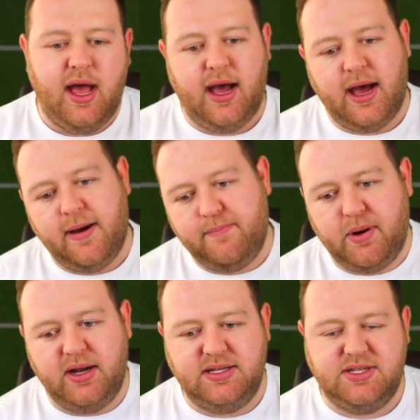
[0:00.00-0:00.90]
But
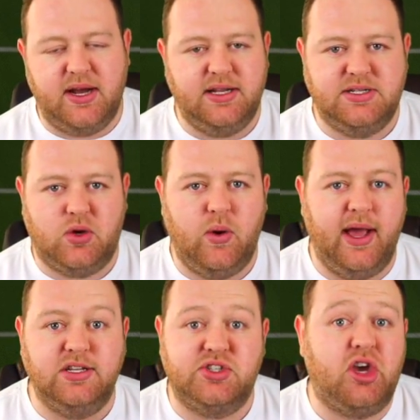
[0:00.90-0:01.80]
I decided to
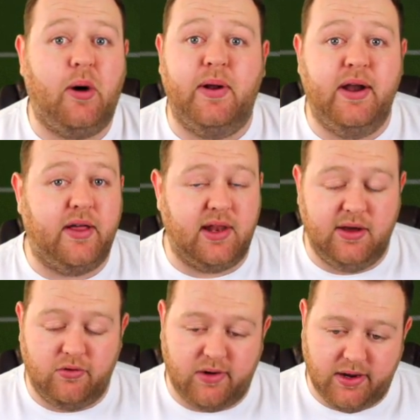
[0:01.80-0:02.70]
quit and just go on another
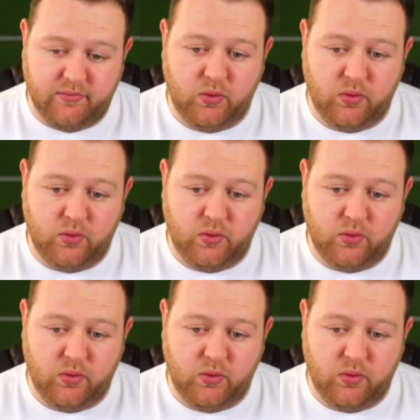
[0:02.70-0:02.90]
little run.